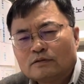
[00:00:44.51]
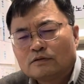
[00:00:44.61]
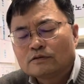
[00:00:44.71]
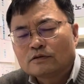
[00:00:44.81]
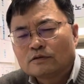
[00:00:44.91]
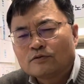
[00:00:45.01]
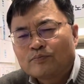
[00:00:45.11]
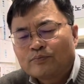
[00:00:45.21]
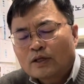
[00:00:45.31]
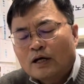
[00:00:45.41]
Also,
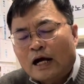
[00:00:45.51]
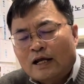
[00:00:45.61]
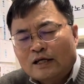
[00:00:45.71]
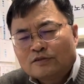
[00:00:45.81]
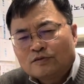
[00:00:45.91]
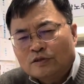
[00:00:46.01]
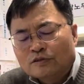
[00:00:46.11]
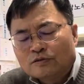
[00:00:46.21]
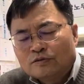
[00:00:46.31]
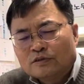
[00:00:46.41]
I'd like to
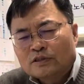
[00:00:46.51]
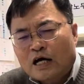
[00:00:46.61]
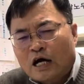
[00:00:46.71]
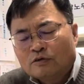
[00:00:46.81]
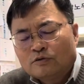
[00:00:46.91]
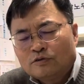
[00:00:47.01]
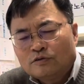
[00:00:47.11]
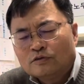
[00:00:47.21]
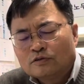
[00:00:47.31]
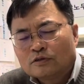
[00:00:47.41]
introduce how to
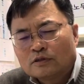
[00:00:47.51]
use